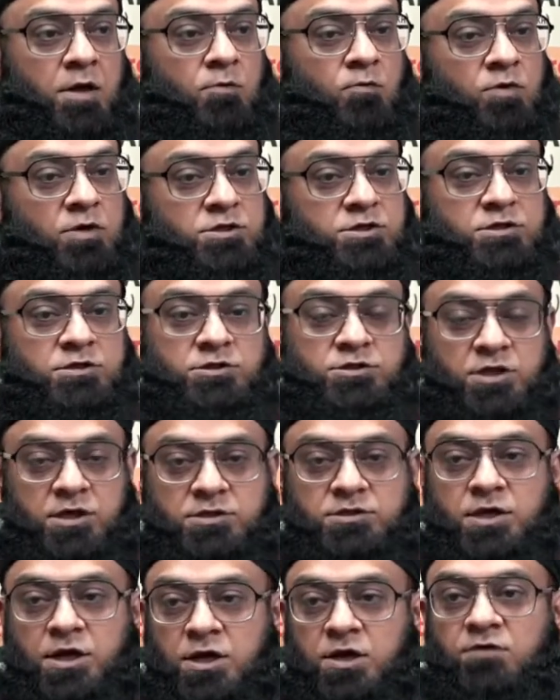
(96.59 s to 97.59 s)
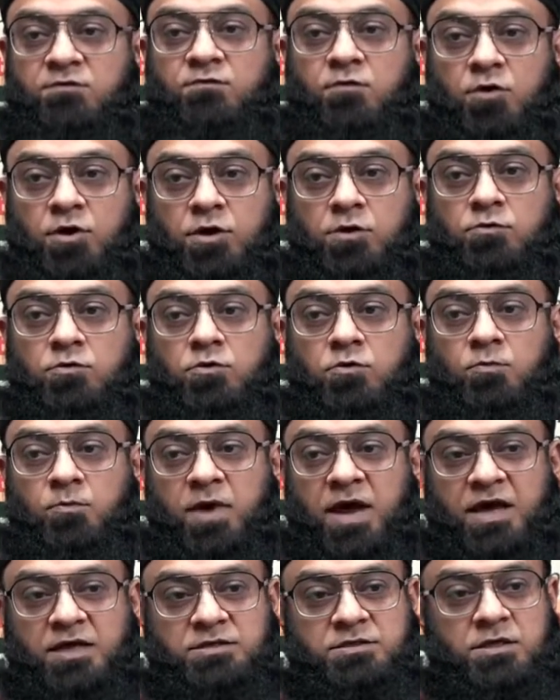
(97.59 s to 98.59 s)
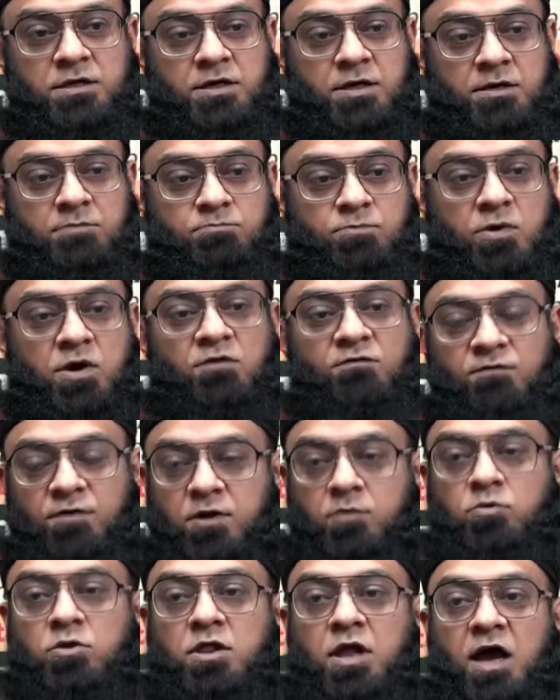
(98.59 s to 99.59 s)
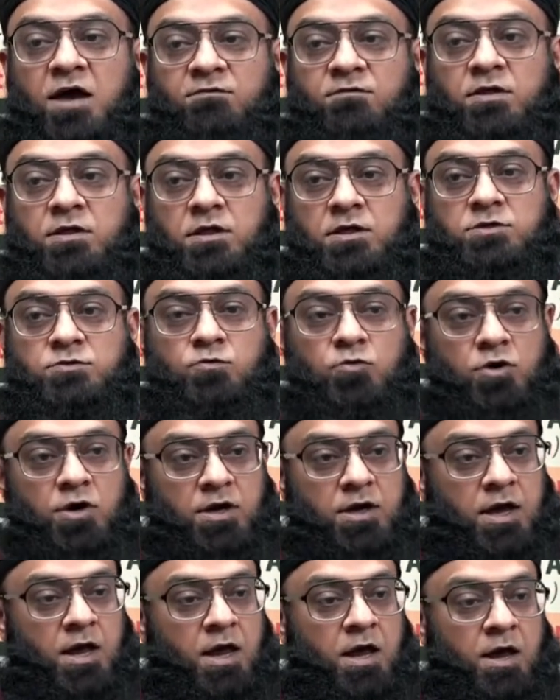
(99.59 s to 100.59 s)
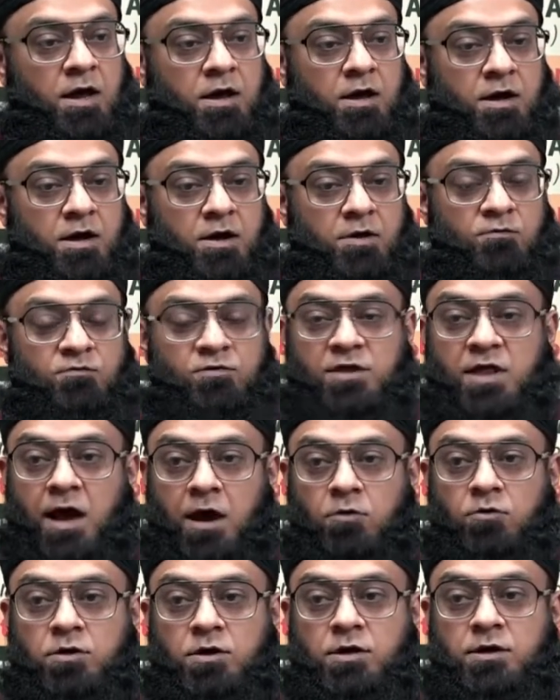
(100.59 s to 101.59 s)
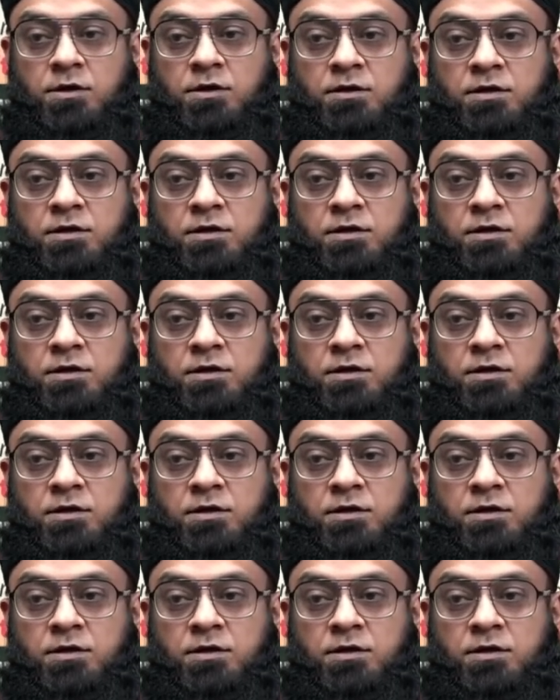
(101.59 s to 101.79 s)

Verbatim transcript: which is just enough for you to pass a comfortable life in this world uh, without